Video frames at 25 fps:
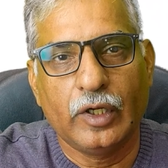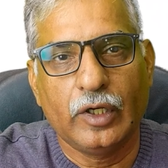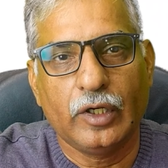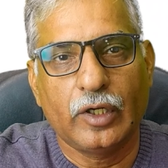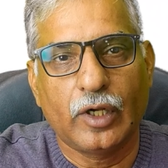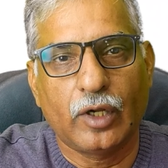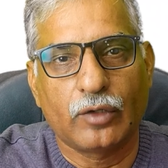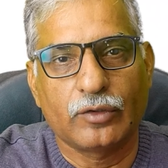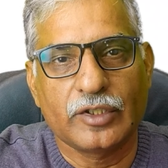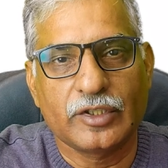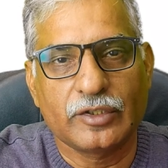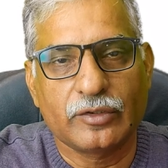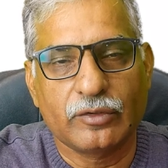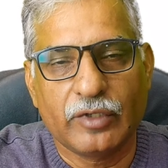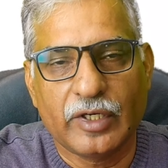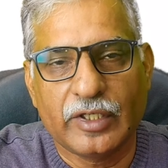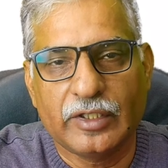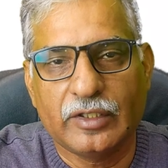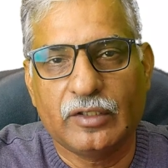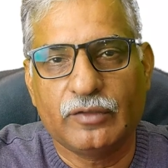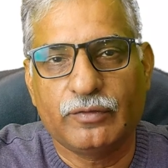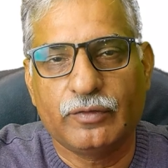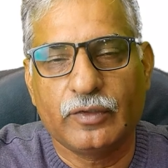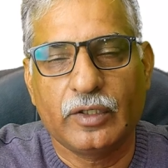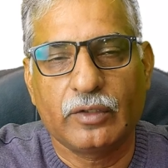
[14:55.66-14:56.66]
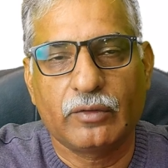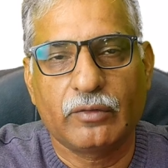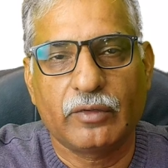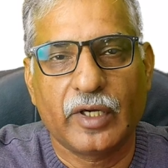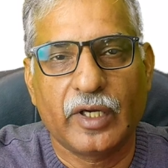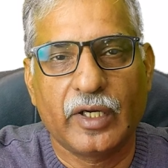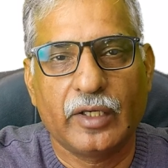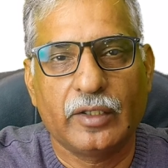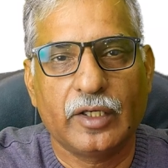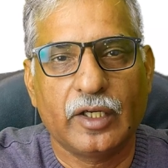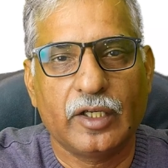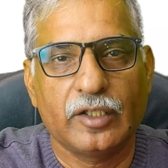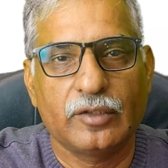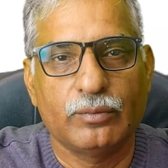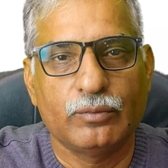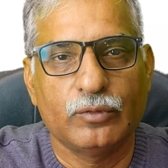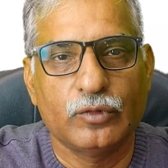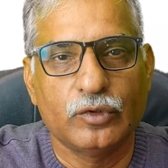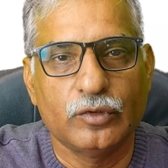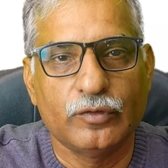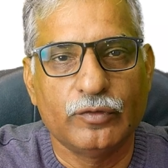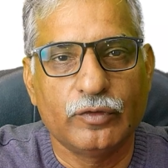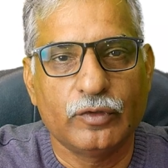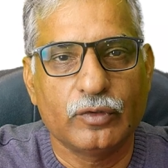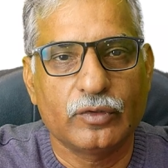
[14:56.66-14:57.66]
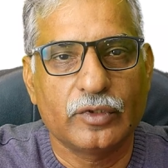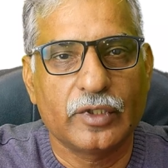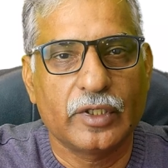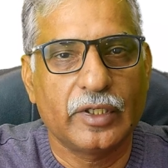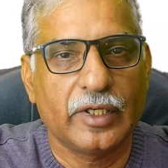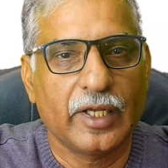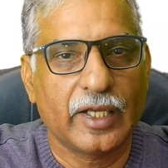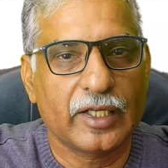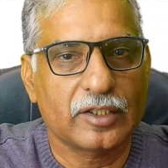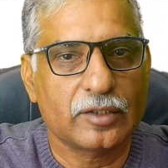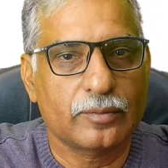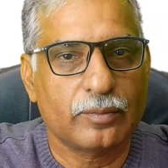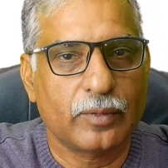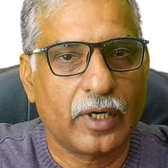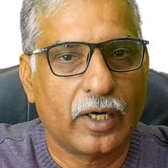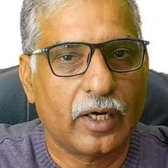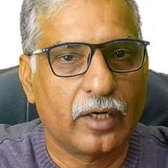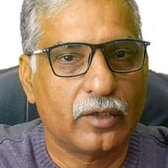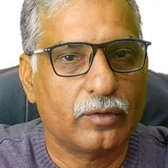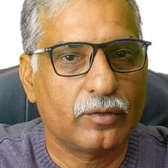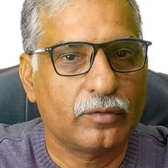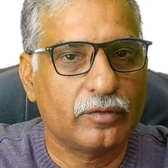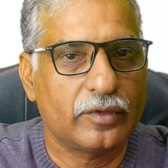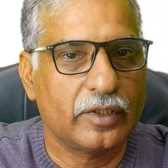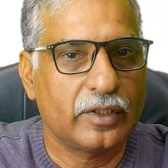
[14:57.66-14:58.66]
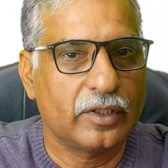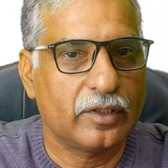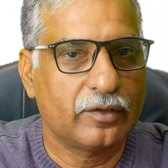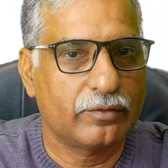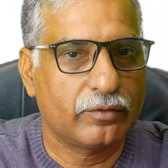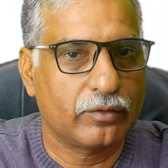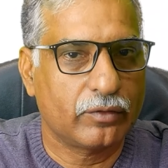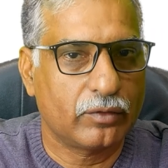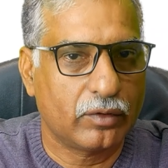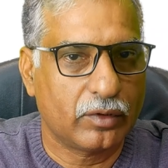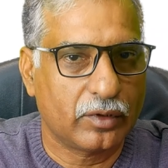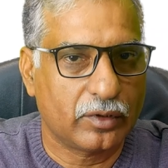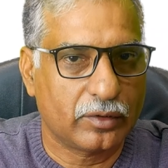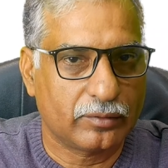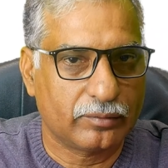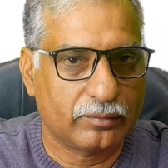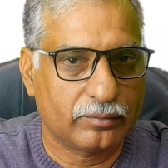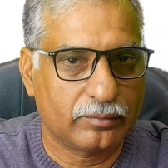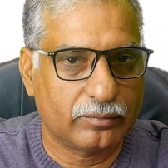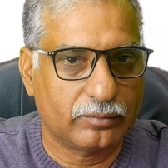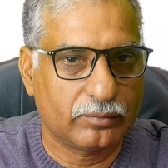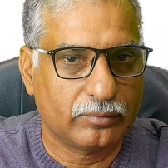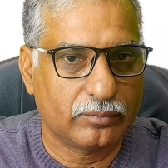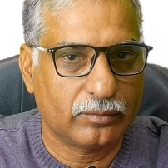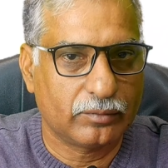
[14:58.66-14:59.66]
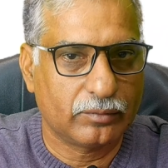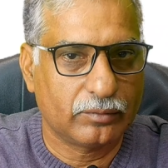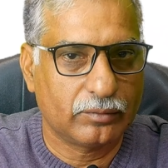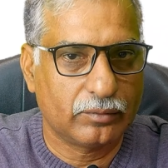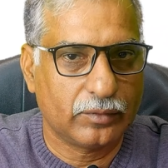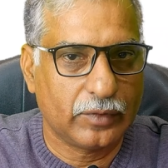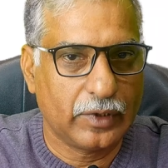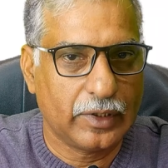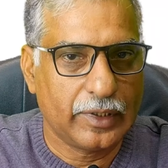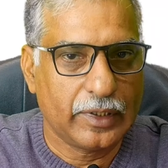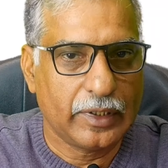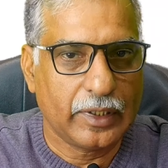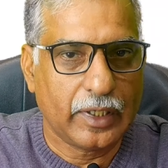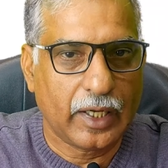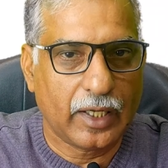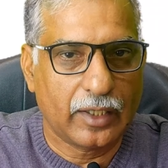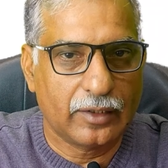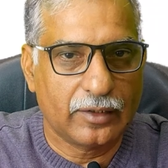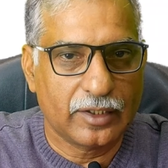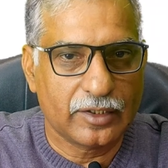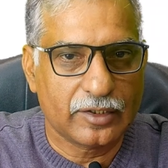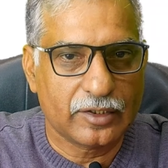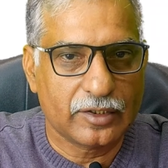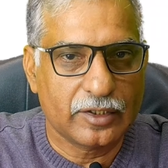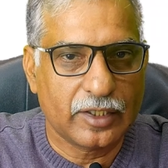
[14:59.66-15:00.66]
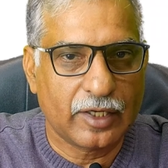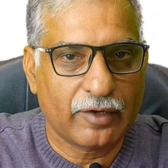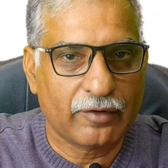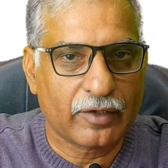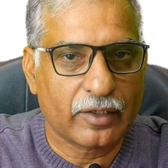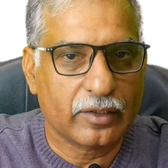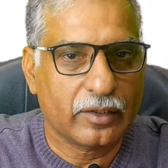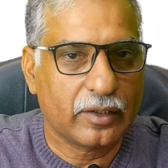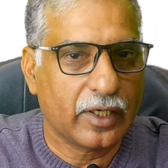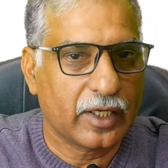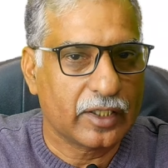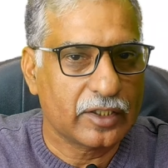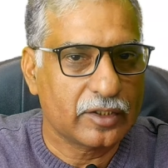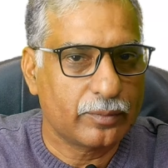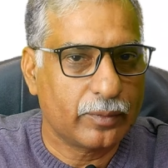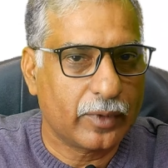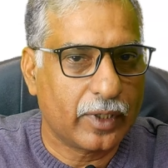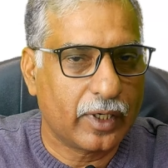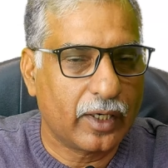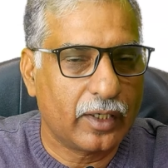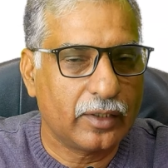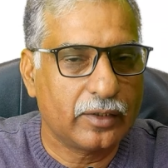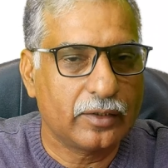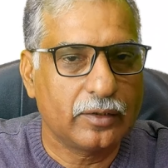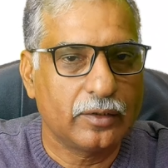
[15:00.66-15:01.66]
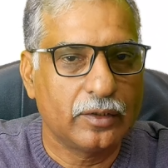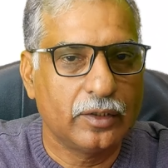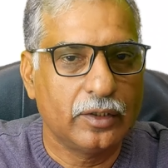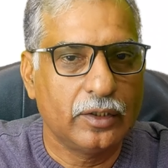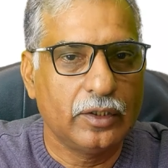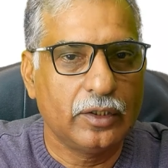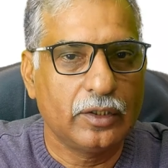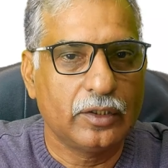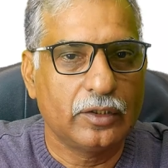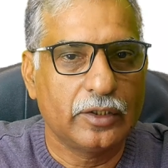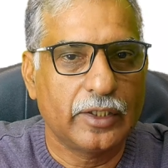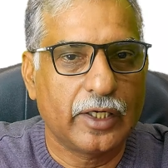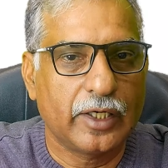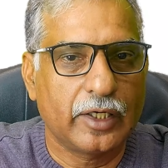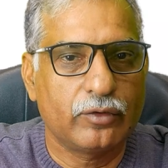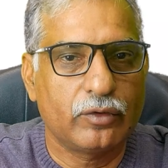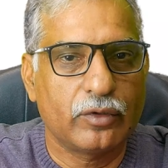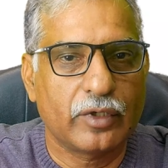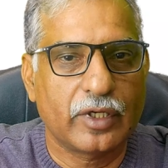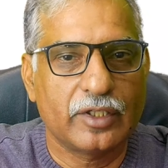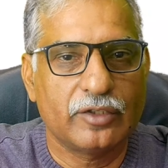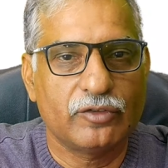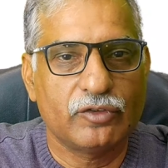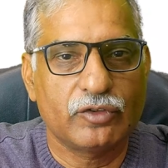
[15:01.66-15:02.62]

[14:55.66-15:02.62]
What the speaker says: Now this renal filtrate is moved to the next part of the nephron, and this next part that you can